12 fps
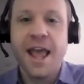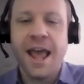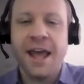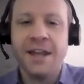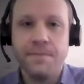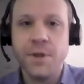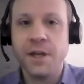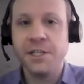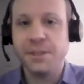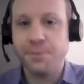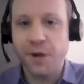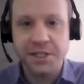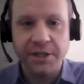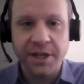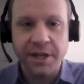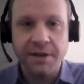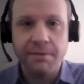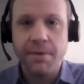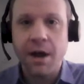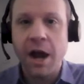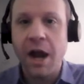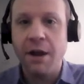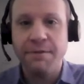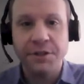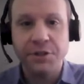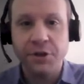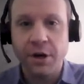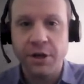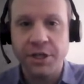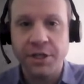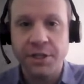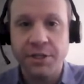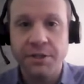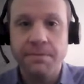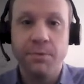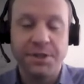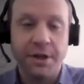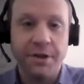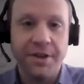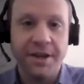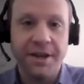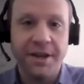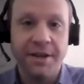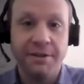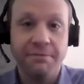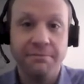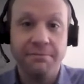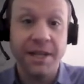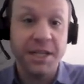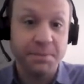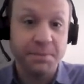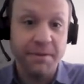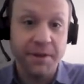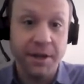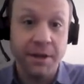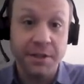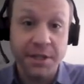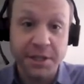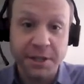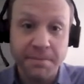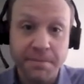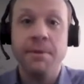And not surprisingly, higher fixed charges result in less PV on the system.